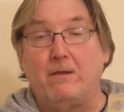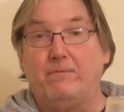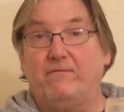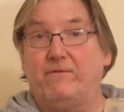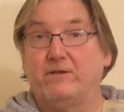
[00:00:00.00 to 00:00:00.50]

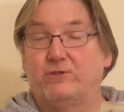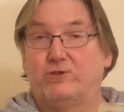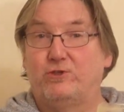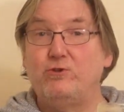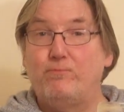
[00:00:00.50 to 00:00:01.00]
But for a
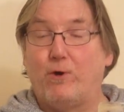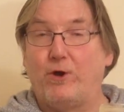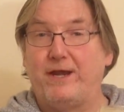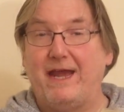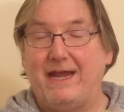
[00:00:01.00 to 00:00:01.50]

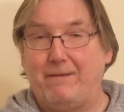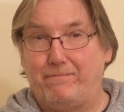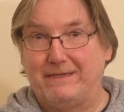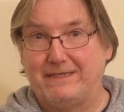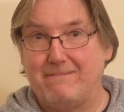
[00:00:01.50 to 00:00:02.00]

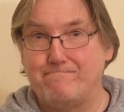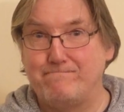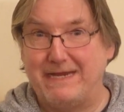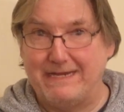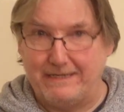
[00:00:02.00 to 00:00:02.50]
2.8%
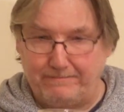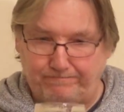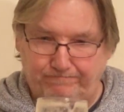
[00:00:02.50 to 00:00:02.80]
beer,